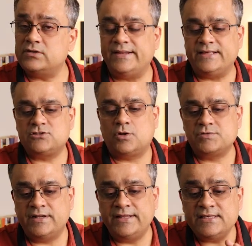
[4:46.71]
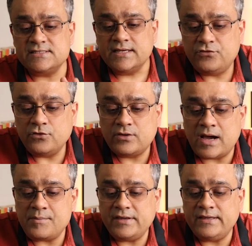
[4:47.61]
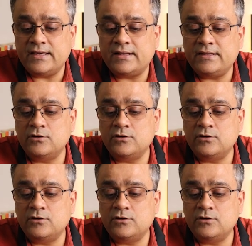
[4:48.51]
the next option is, if you come here,